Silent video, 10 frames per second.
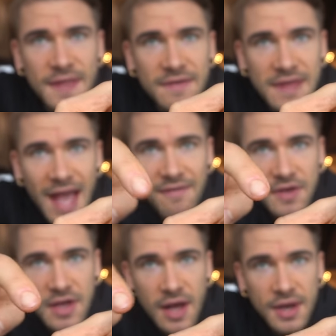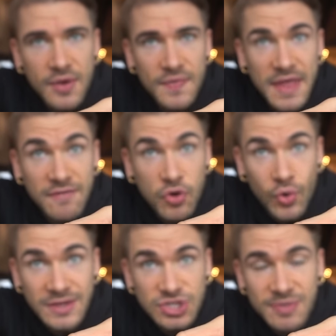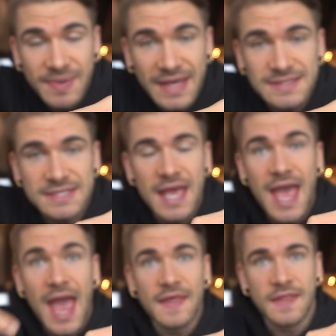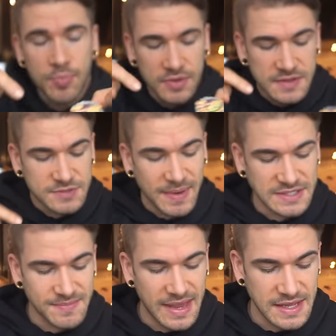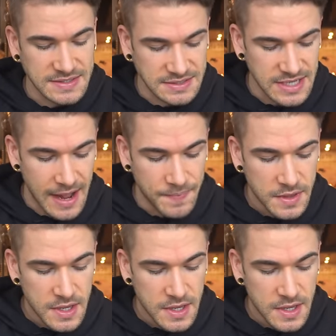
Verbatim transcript: they have the avocado, they have crunchy bits, and then they put the spicy mayonnaise on top.